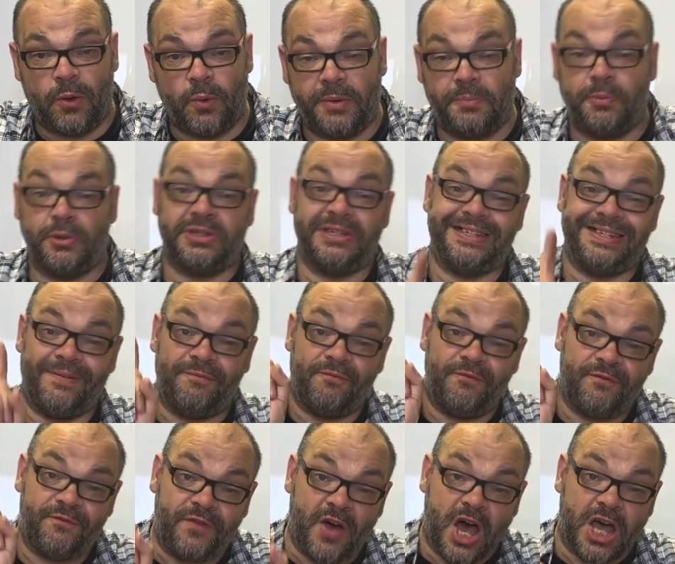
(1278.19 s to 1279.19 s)
we'd put it in
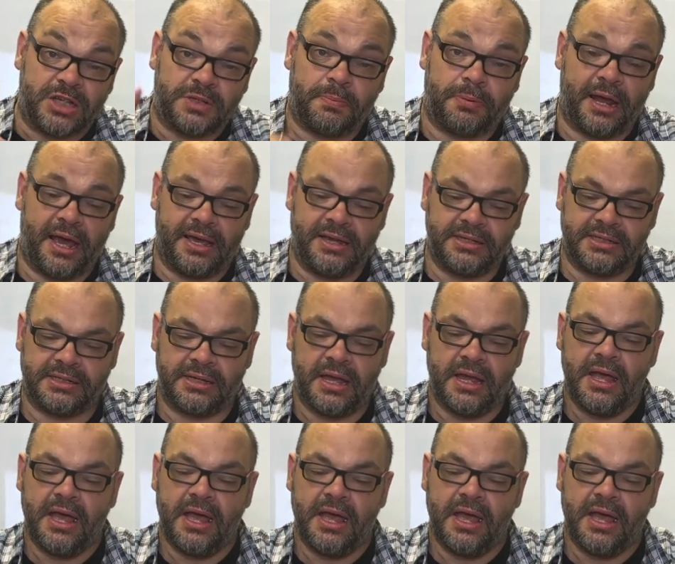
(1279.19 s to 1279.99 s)
first place.